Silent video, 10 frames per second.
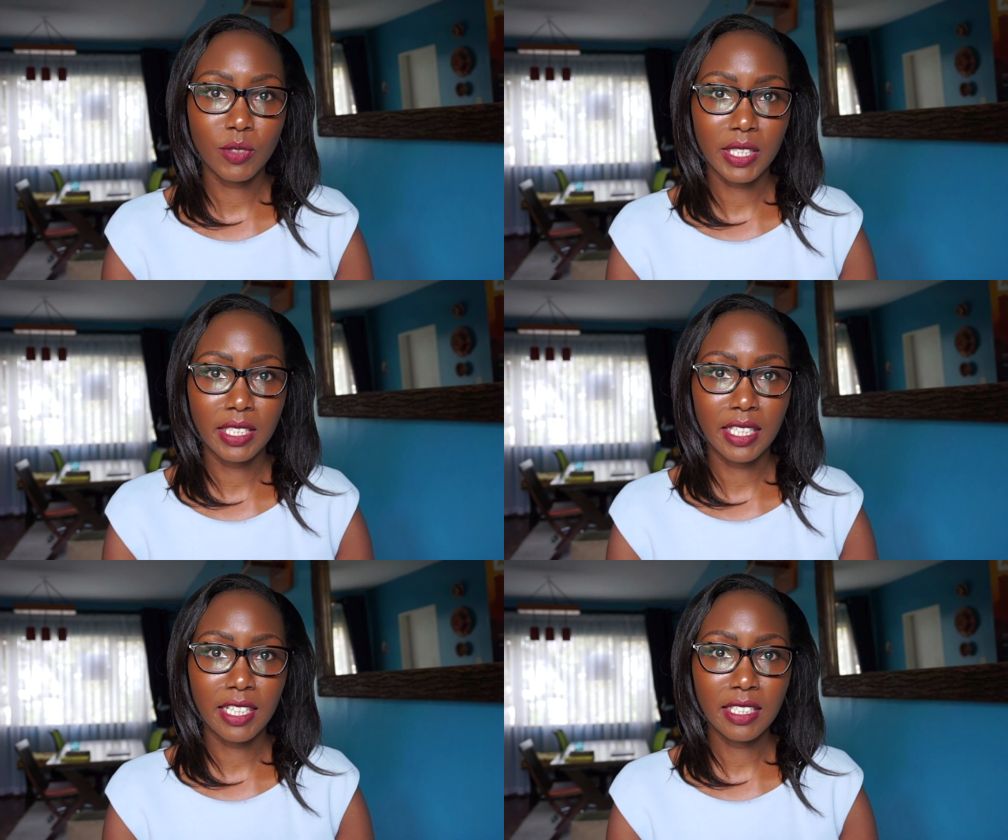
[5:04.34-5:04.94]
you
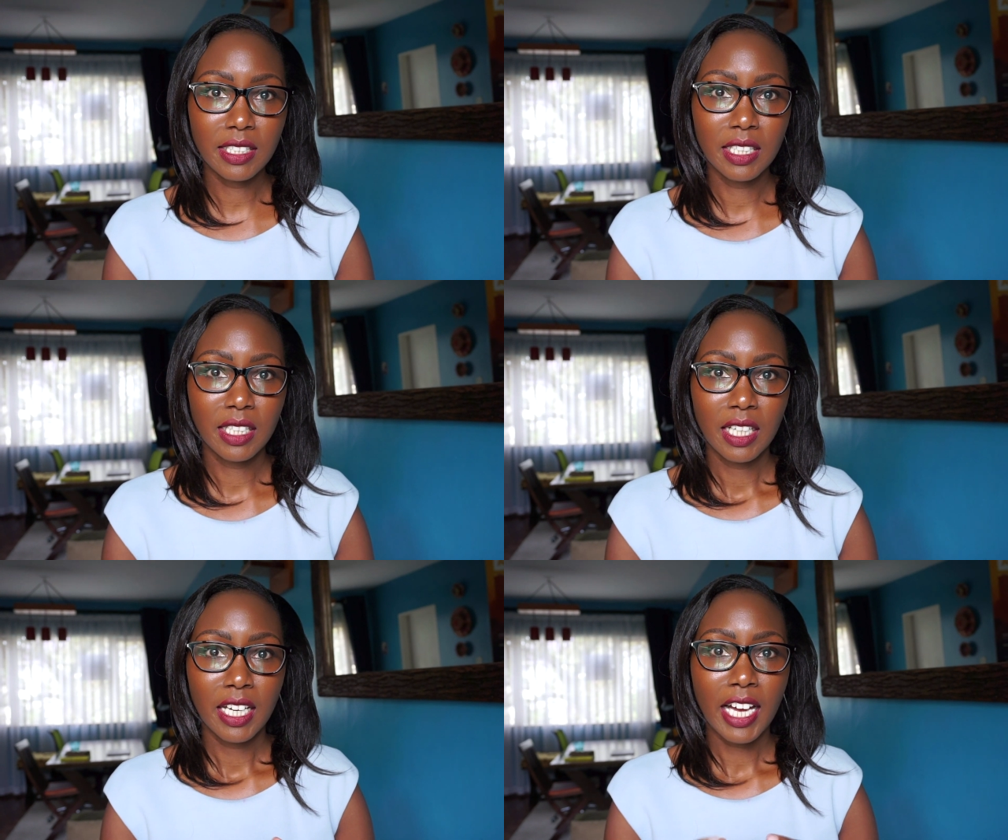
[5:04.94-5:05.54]
at the end,
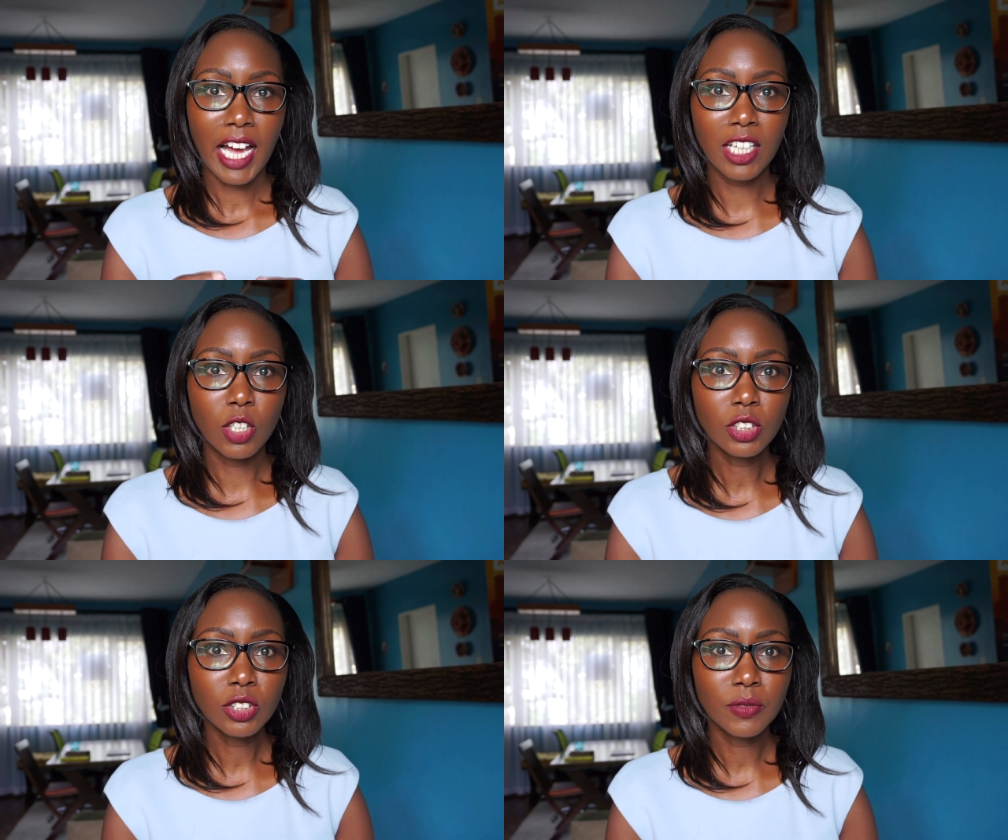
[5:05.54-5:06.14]
a
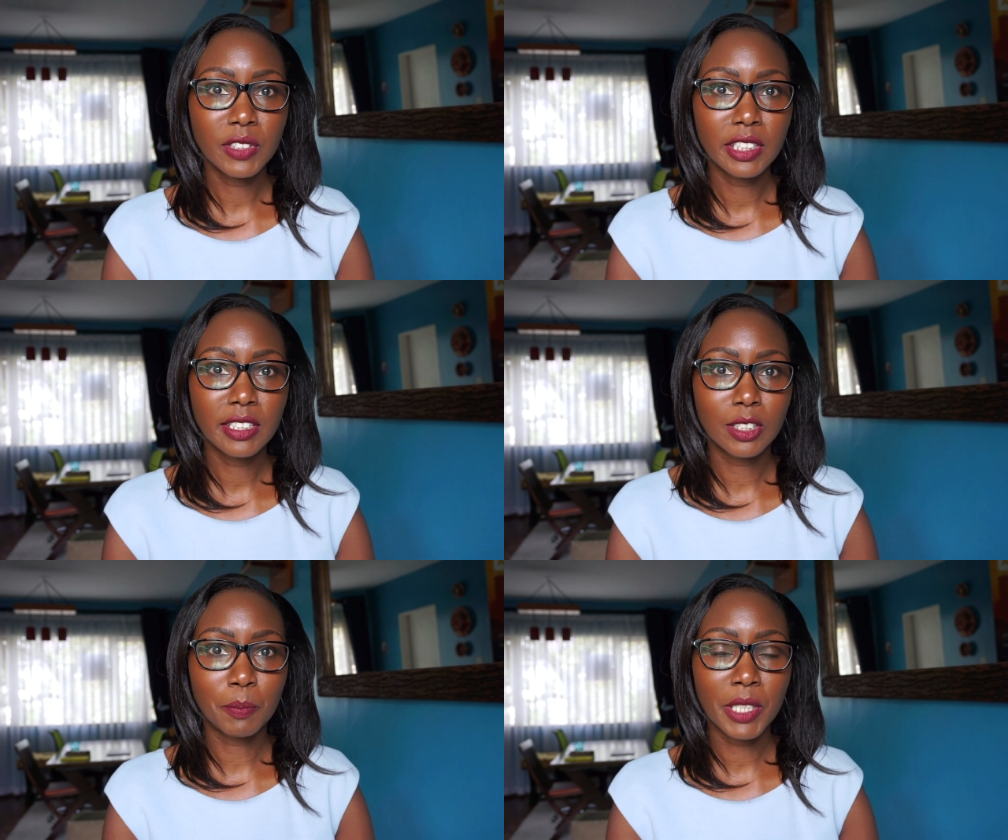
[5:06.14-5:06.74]
lot of
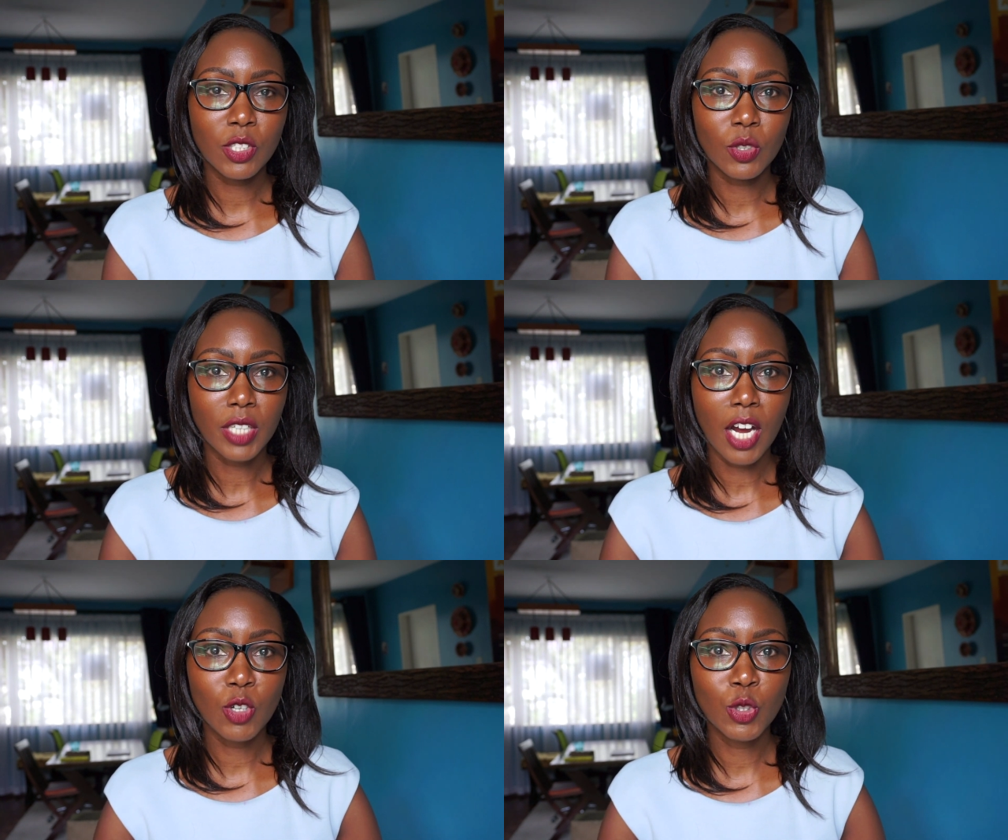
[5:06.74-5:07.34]
this is based
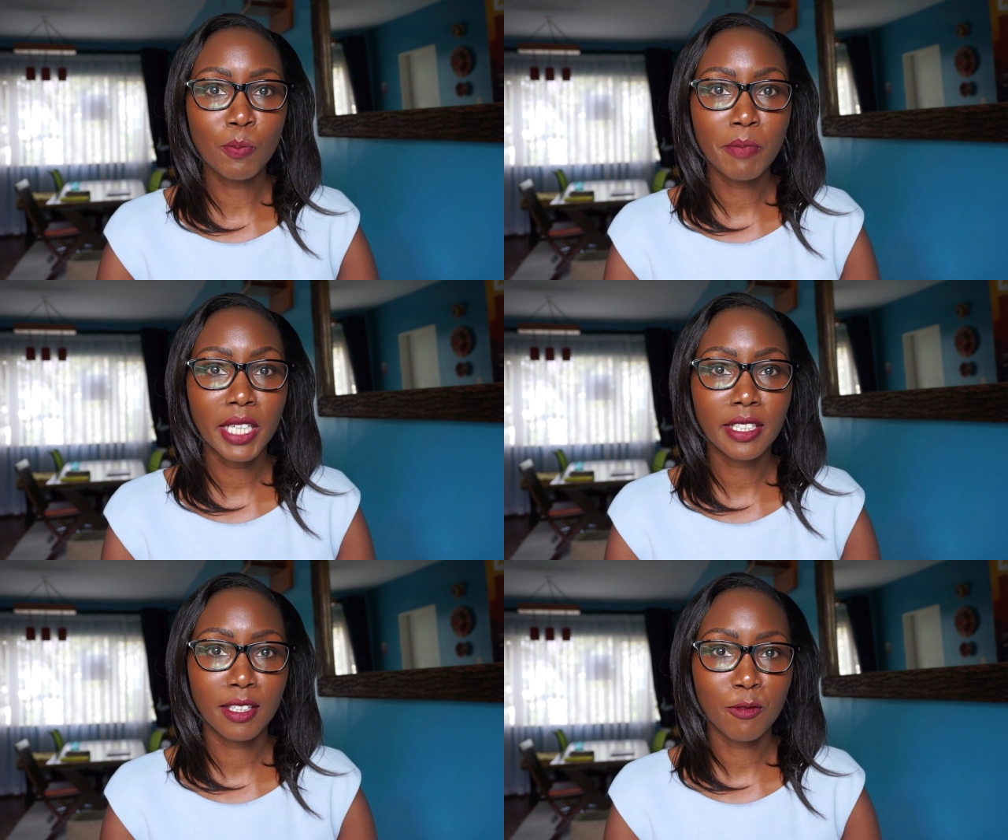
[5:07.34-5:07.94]
on how you
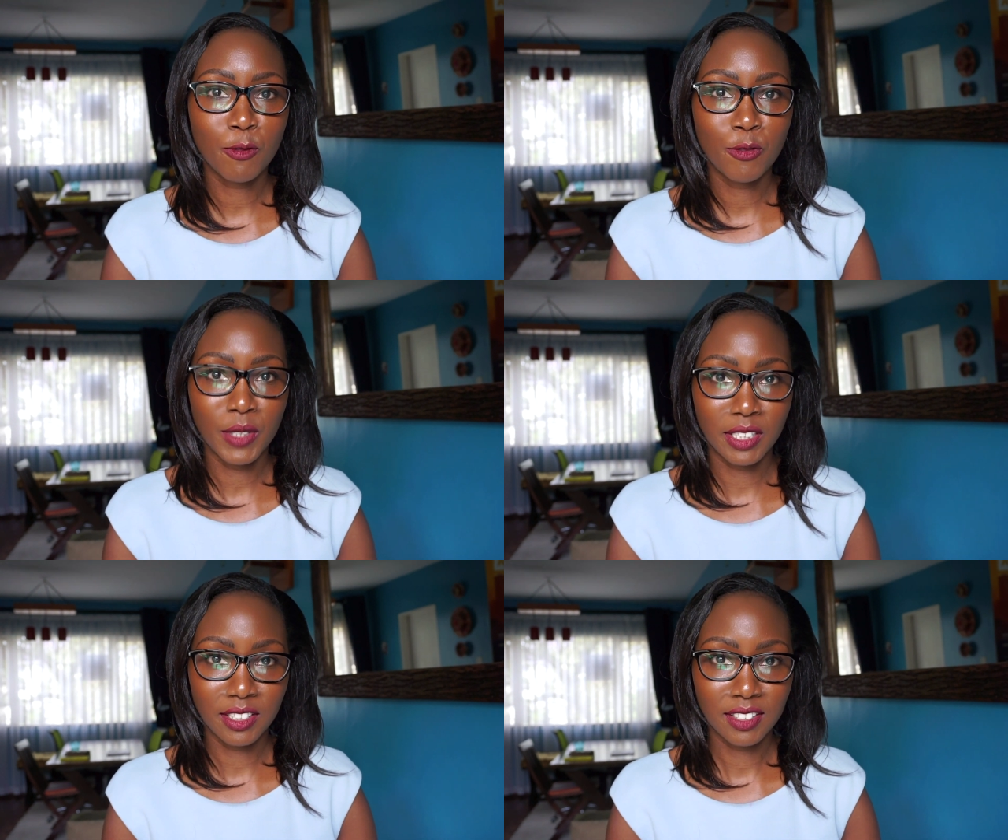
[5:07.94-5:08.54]
made them
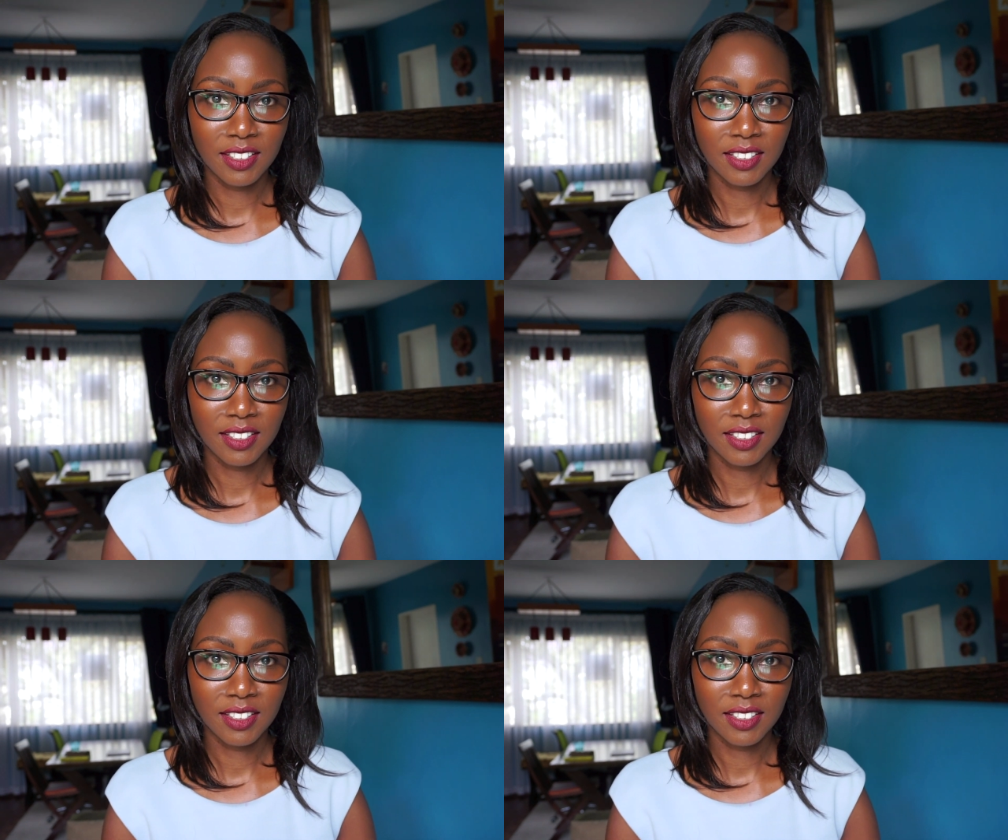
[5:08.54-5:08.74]
feel.